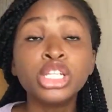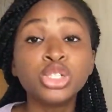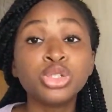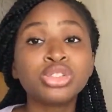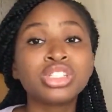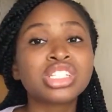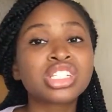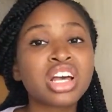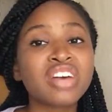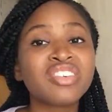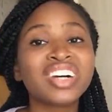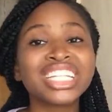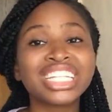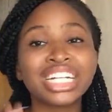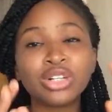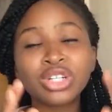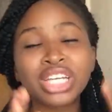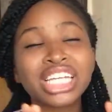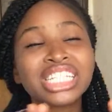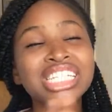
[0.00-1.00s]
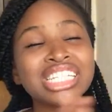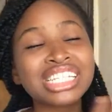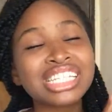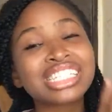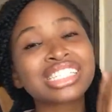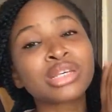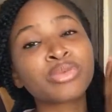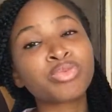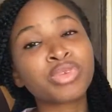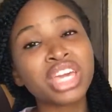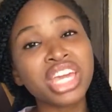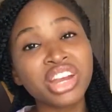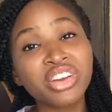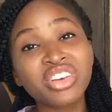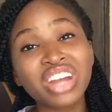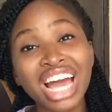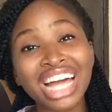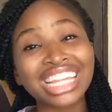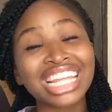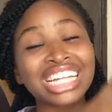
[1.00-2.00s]
you discover that, okay, this is the
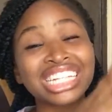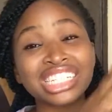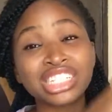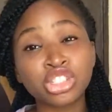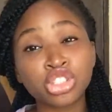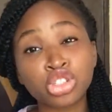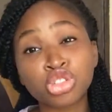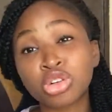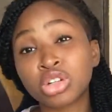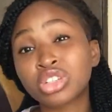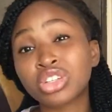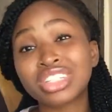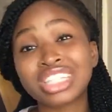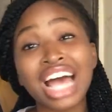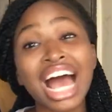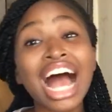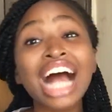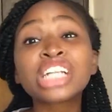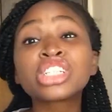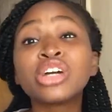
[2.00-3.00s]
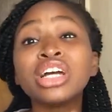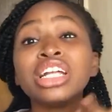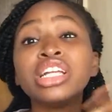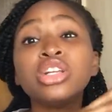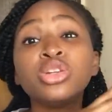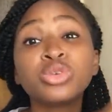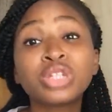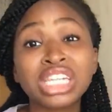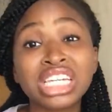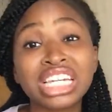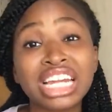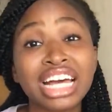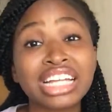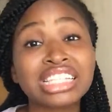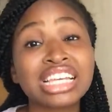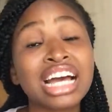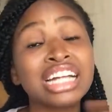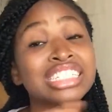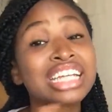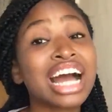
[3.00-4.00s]
area that the instructors are actually looking at
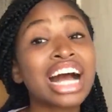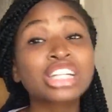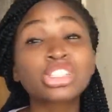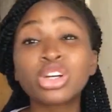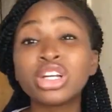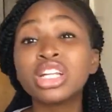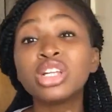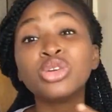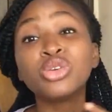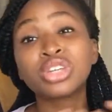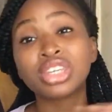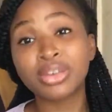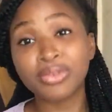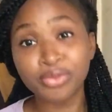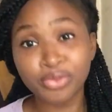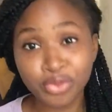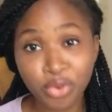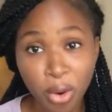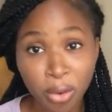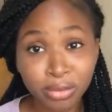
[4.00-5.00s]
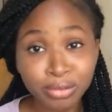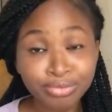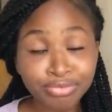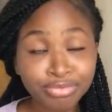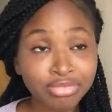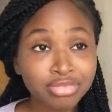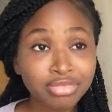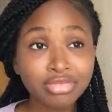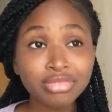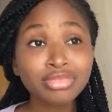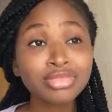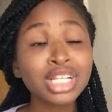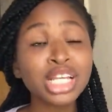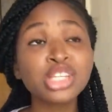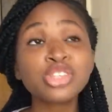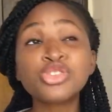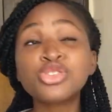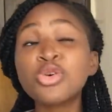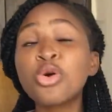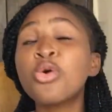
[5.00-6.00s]
and they're actually looking for.
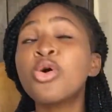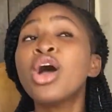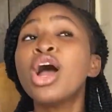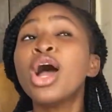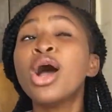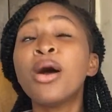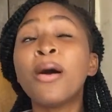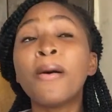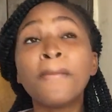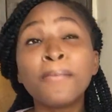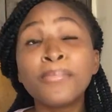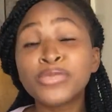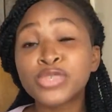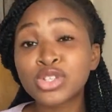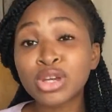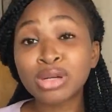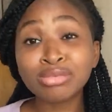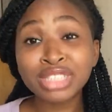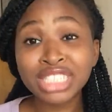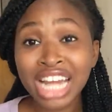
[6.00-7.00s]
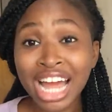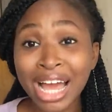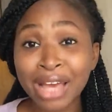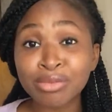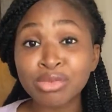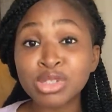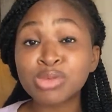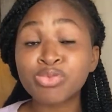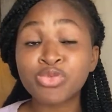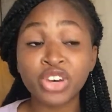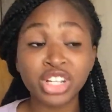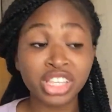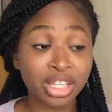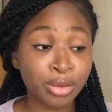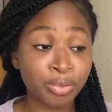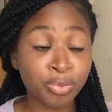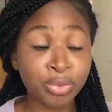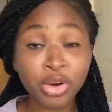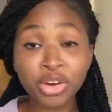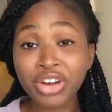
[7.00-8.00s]
So sometimes for
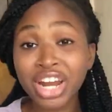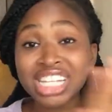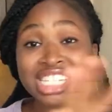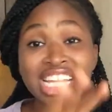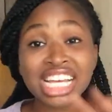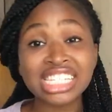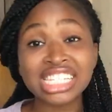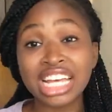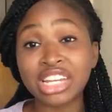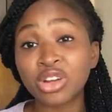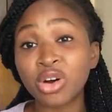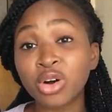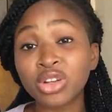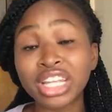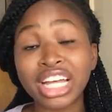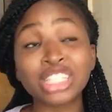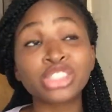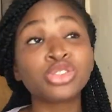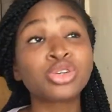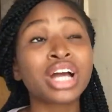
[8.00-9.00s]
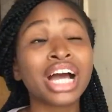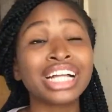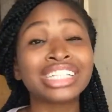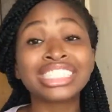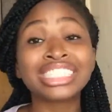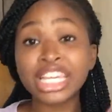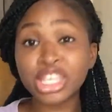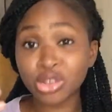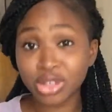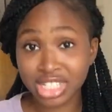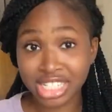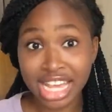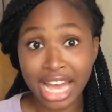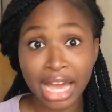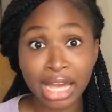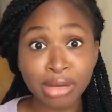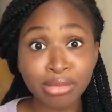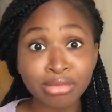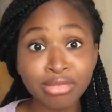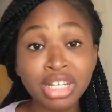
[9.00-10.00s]
the progress test and all that, you can take your
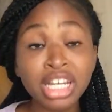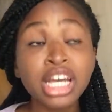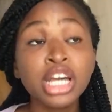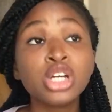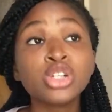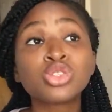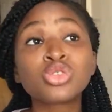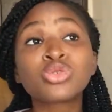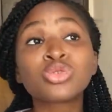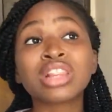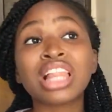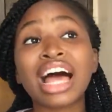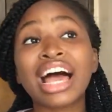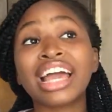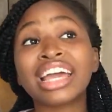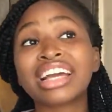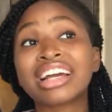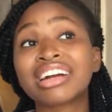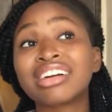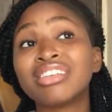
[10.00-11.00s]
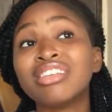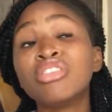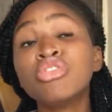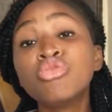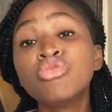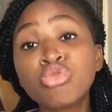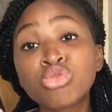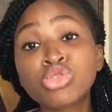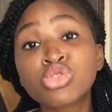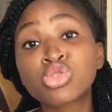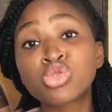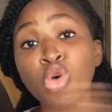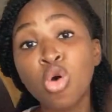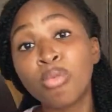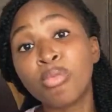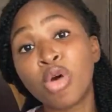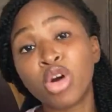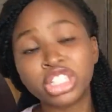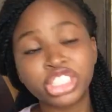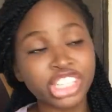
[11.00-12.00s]
time to like look so
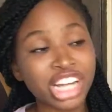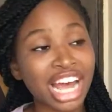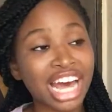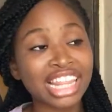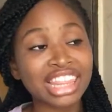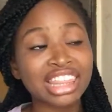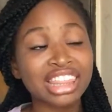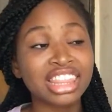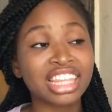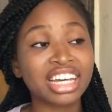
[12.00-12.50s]
much at